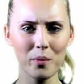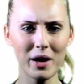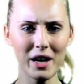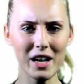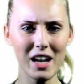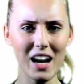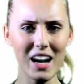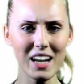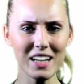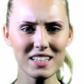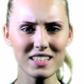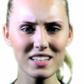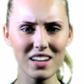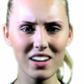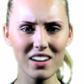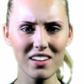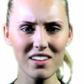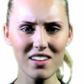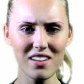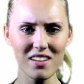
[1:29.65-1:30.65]
my eyes
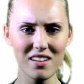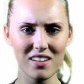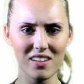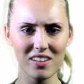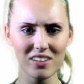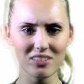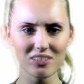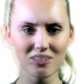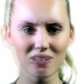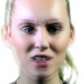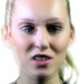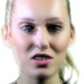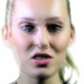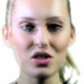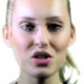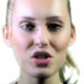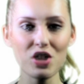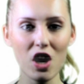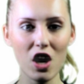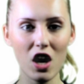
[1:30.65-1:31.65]
are hurt.
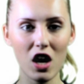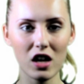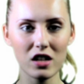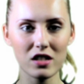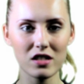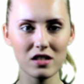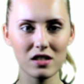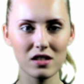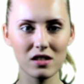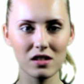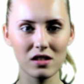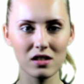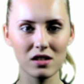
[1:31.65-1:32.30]
Shirt.